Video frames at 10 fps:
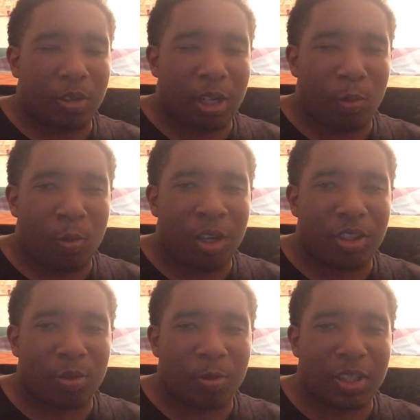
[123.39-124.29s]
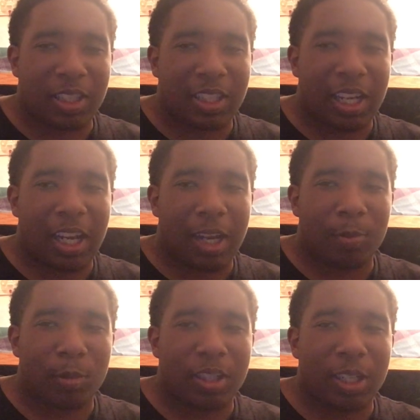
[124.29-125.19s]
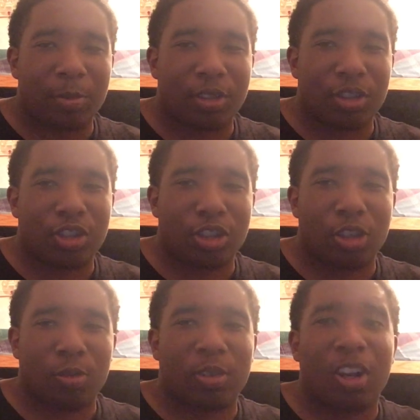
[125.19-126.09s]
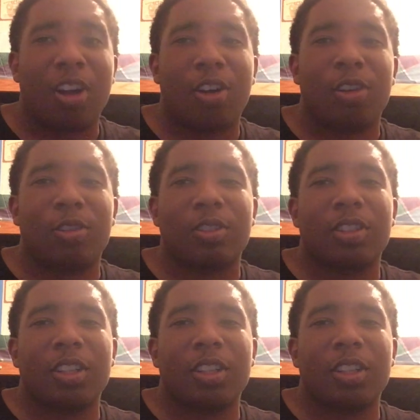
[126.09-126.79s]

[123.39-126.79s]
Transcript: there once was a time when there was a show called